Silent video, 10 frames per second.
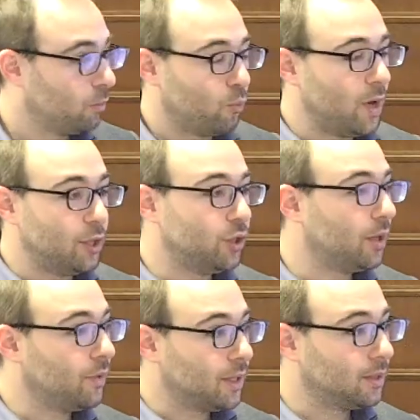religion,
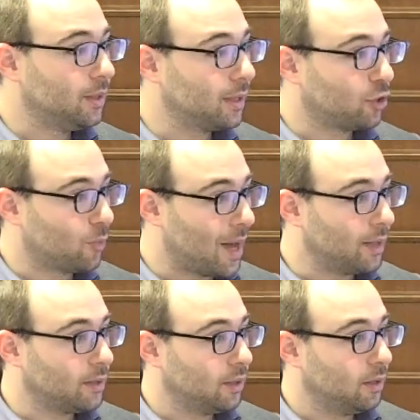ethnicity,
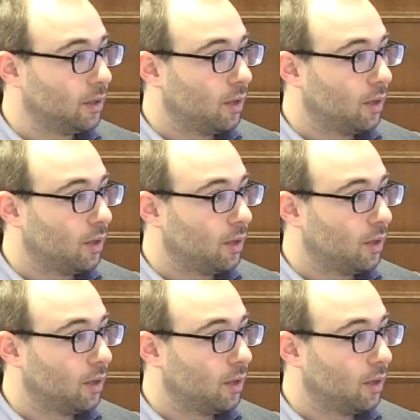sexuality,